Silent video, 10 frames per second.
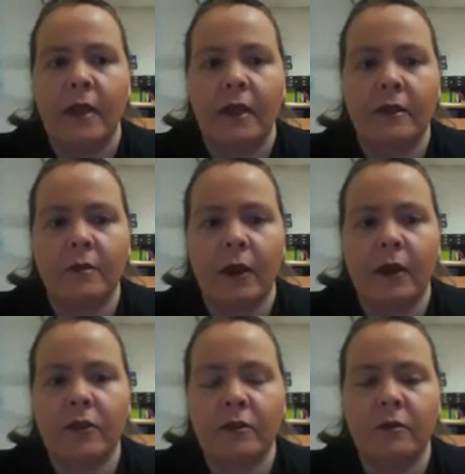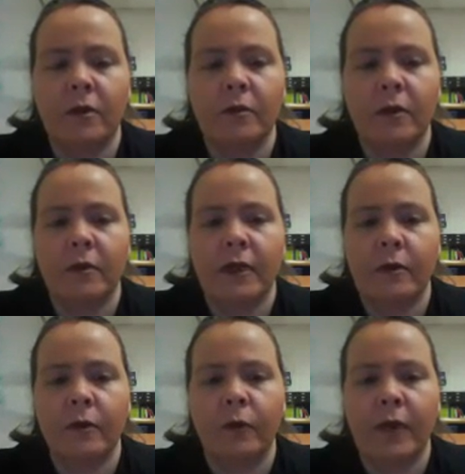That's why our general rule
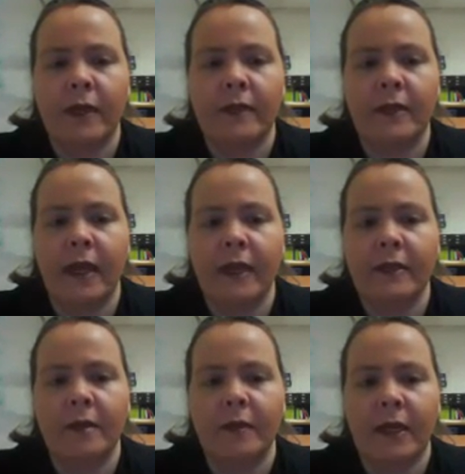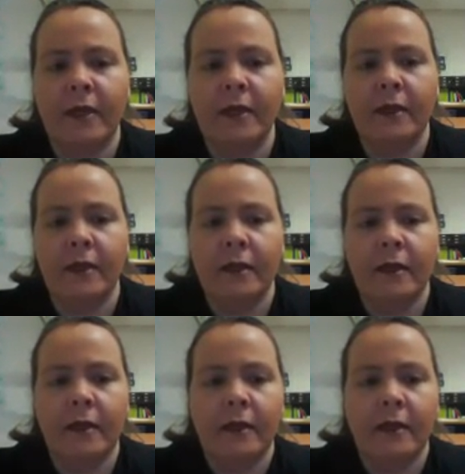reads a sub n
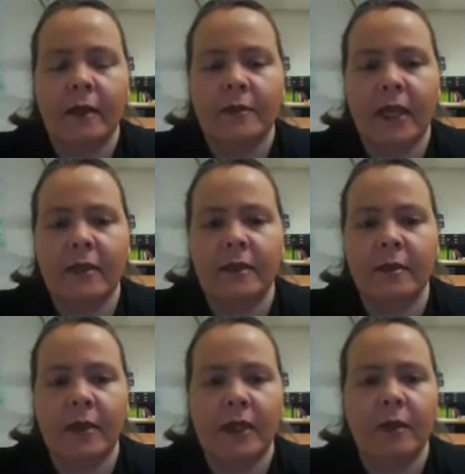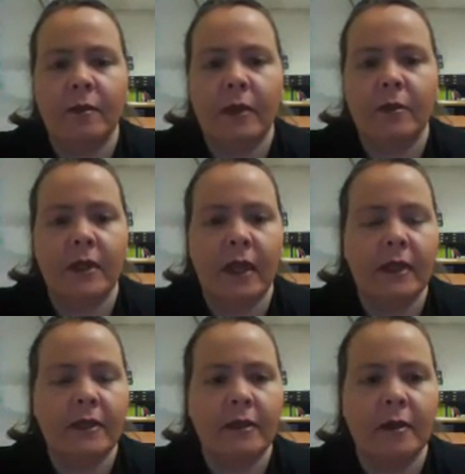times a sub m equals
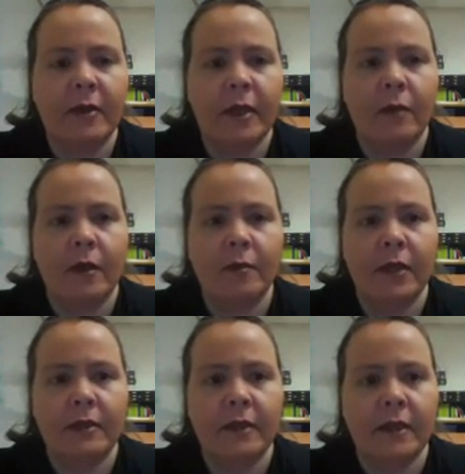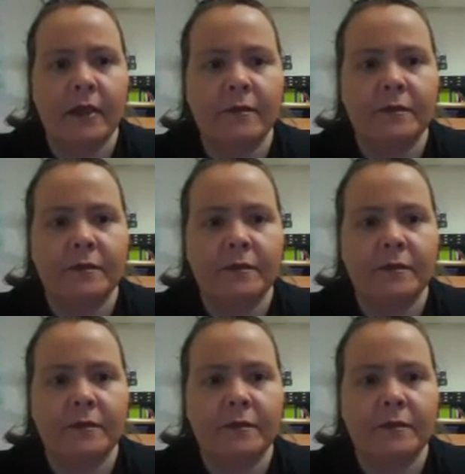a sub m plus n.